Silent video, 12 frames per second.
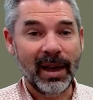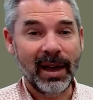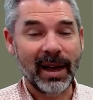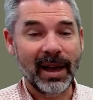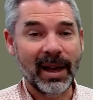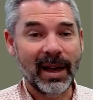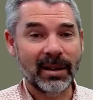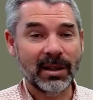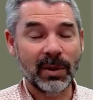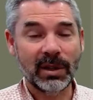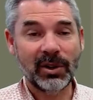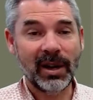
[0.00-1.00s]
So
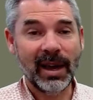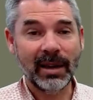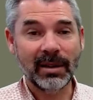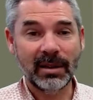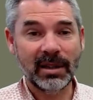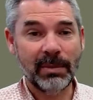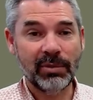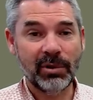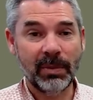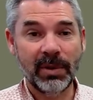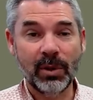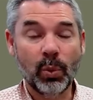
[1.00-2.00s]
Australia has the same
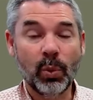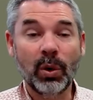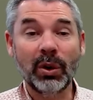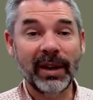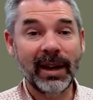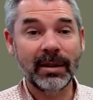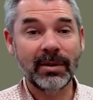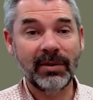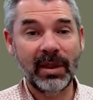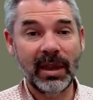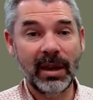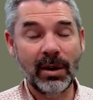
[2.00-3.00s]
problem that the world has
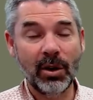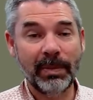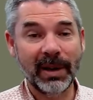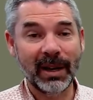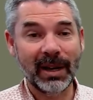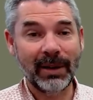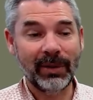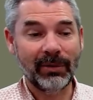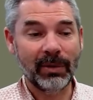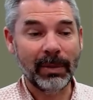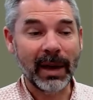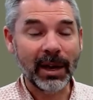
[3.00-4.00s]
of there not being enough
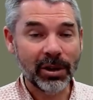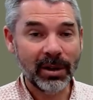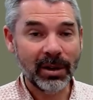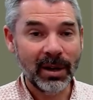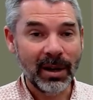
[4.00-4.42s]
information.